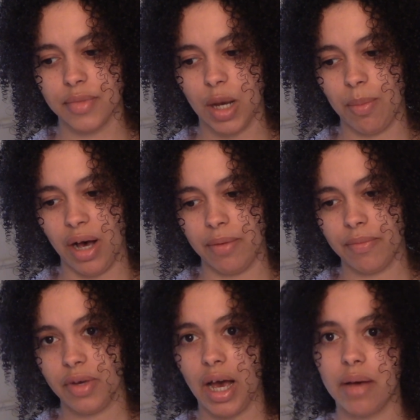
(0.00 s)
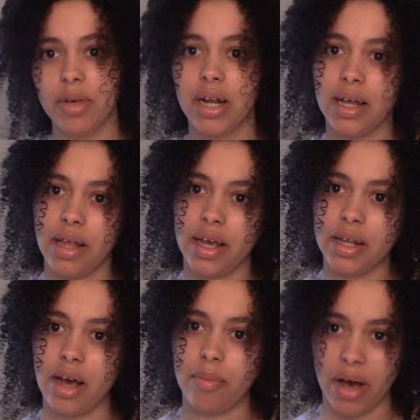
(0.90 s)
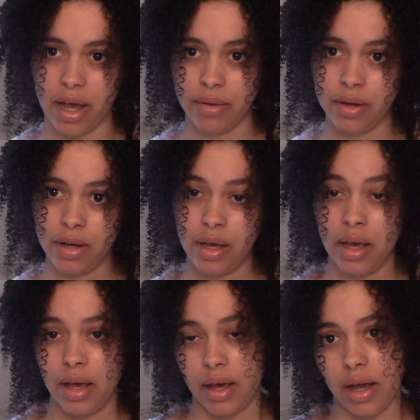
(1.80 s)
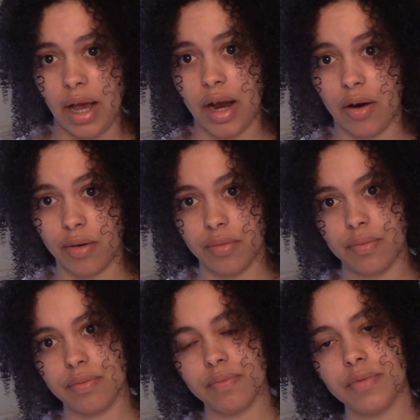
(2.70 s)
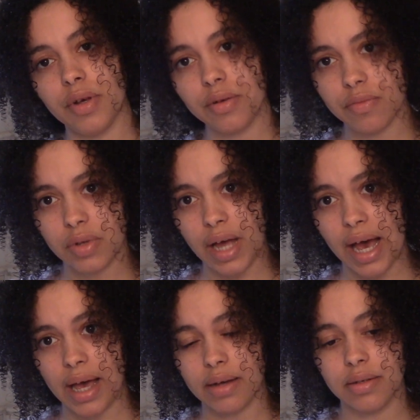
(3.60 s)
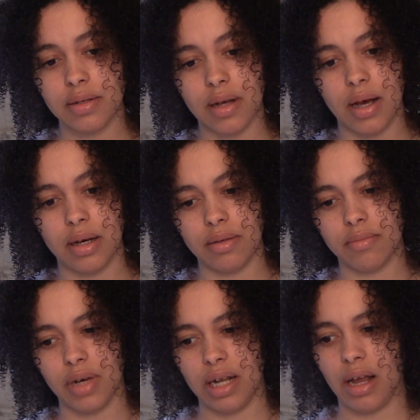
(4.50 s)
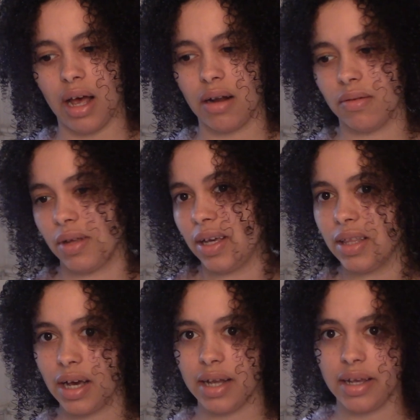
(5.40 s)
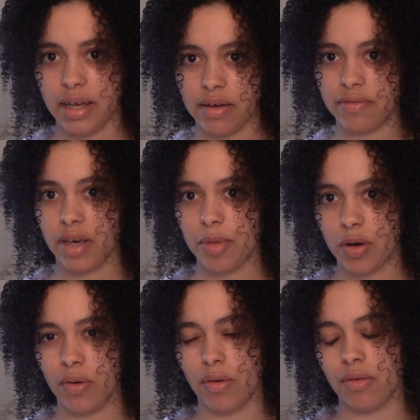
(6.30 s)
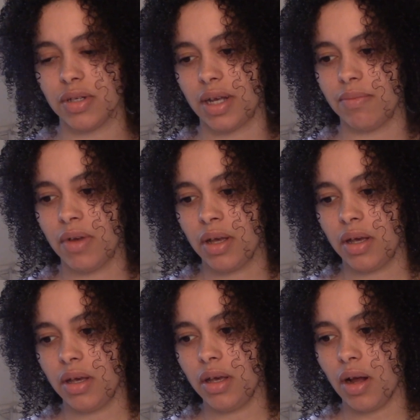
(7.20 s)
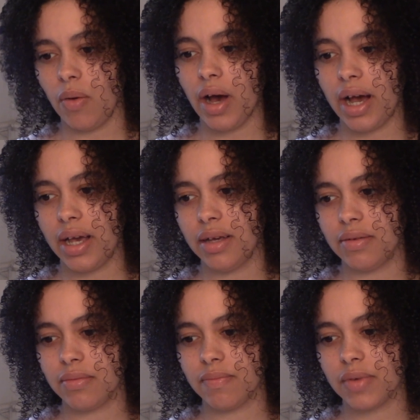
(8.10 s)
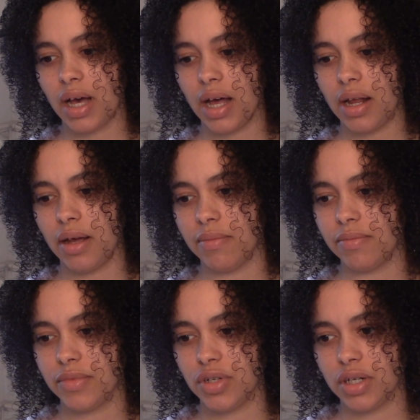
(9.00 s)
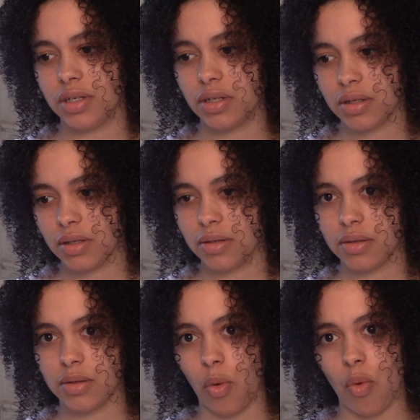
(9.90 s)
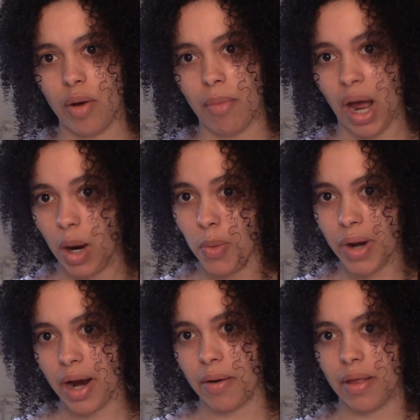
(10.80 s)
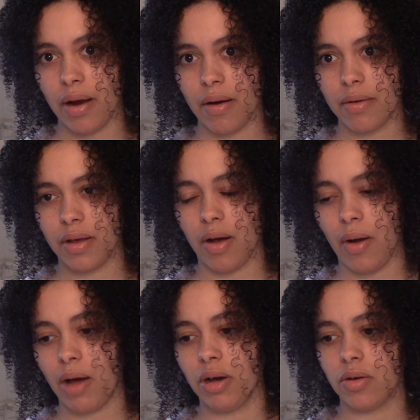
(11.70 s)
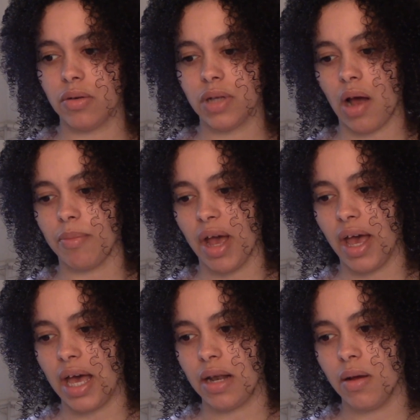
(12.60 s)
But, yeah, I mean, I liked how my hair looked relaxed, but I don't like the idea of chemicals. And, you know, I kind of just want my own hair there, you know, how it grows out of my head.